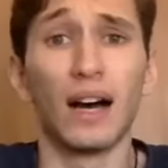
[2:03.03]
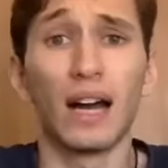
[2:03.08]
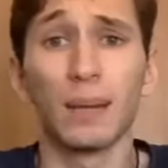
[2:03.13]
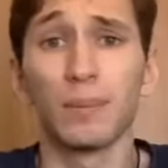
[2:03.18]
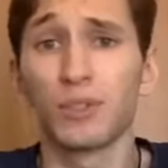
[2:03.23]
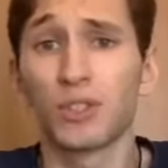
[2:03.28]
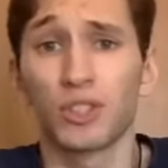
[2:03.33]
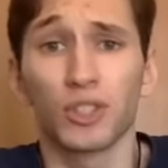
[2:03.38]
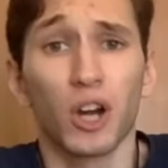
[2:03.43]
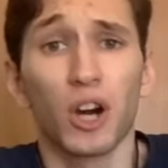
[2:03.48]

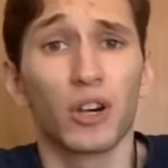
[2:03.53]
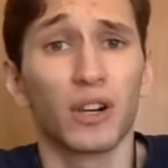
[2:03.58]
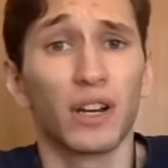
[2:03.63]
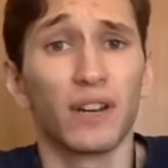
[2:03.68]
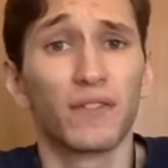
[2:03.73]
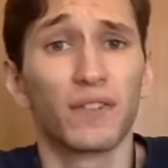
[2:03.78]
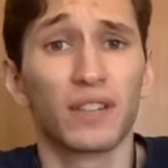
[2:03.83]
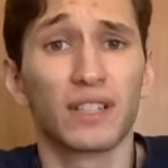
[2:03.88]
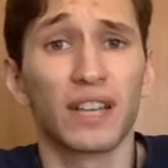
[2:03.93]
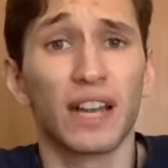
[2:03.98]
I'm sorry
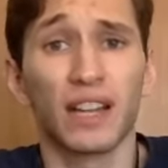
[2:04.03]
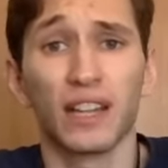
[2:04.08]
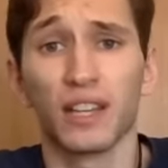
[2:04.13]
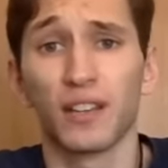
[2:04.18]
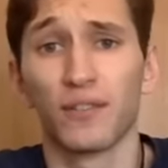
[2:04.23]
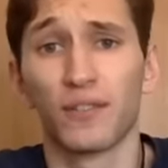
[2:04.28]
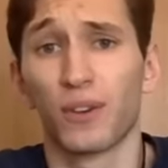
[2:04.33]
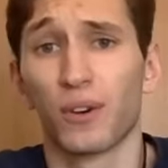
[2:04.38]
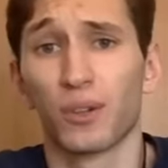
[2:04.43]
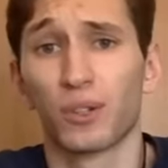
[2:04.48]
for
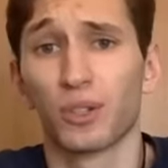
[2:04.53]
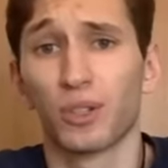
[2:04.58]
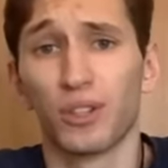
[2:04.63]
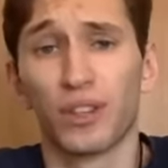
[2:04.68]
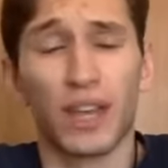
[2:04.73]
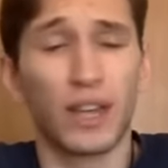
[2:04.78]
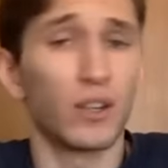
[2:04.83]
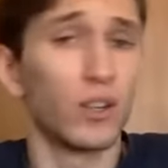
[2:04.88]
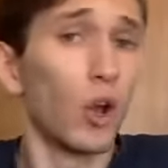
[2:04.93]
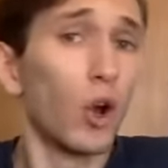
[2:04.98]
telling Virgil
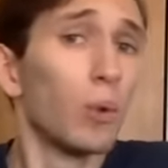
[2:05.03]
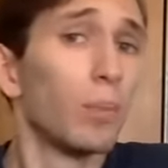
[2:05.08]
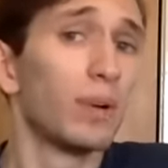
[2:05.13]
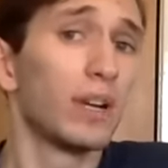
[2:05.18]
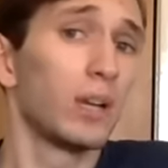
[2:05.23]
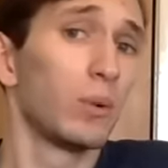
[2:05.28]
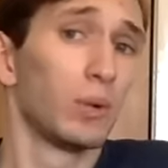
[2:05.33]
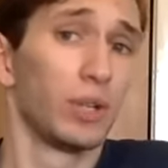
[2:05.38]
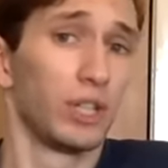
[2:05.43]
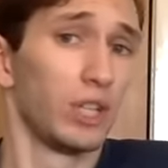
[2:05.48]
that
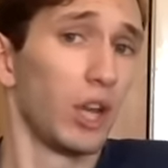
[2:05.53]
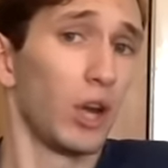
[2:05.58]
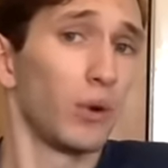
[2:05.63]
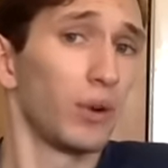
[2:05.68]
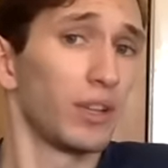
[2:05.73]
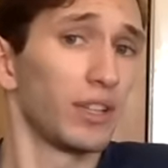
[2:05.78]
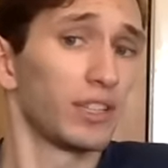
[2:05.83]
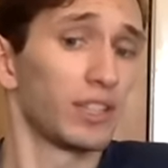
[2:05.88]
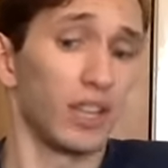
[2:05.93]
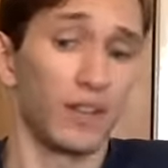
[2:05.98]
nobody would
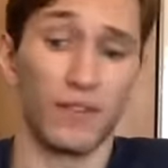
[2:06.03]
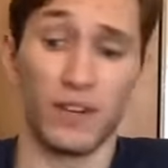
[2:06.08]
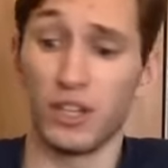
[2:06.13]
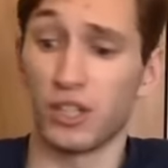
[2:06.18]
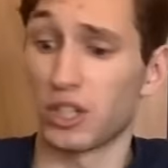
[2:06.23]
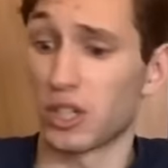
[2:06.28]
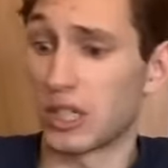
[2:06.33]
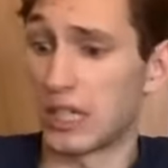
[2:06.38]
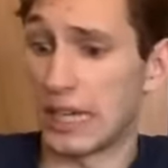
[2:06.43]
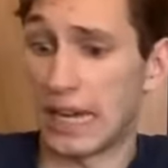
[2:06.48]
notice if he
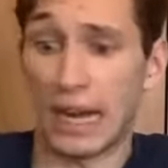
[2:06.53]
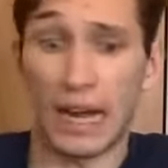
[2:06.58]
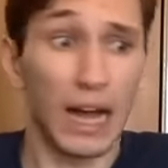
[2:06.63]
just